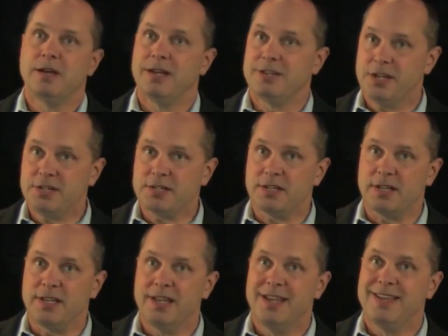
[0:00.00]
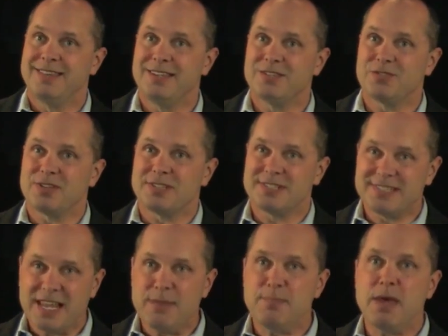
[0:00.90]
Additionally, these are the
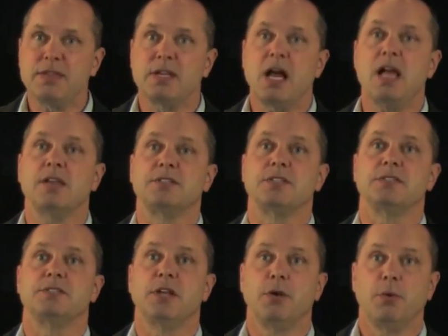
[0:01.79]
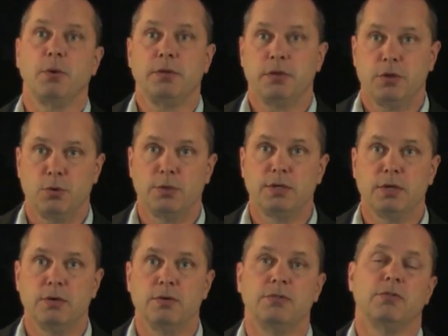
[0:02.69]
same methodologies that you will
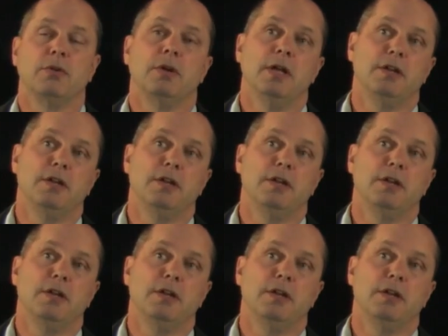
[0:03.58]
use